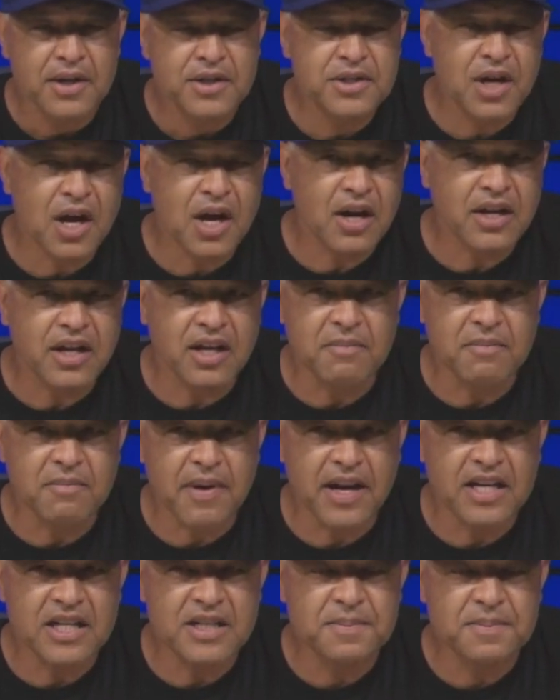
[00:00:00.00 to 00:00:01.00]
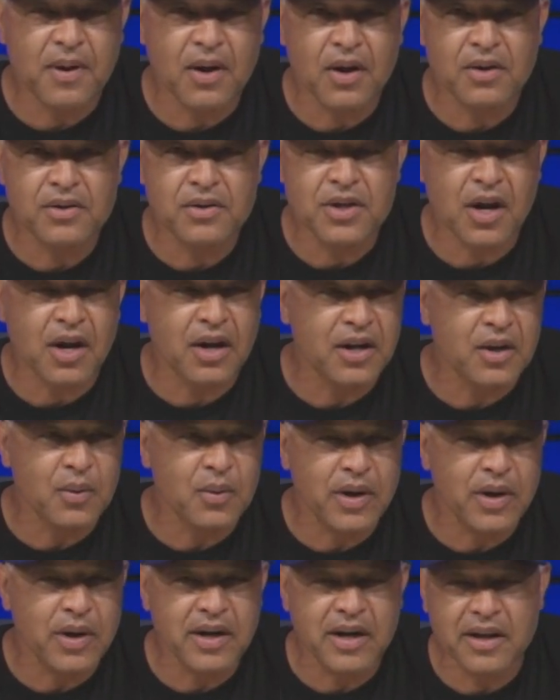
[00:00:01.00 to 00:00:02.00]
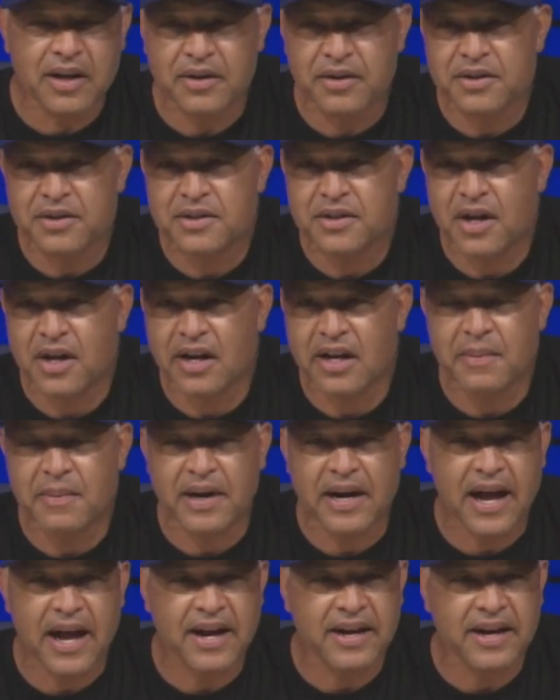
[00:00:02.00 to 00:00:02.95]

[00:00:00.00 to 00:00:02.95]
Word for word: talking baseball, talking to one another, talking about how to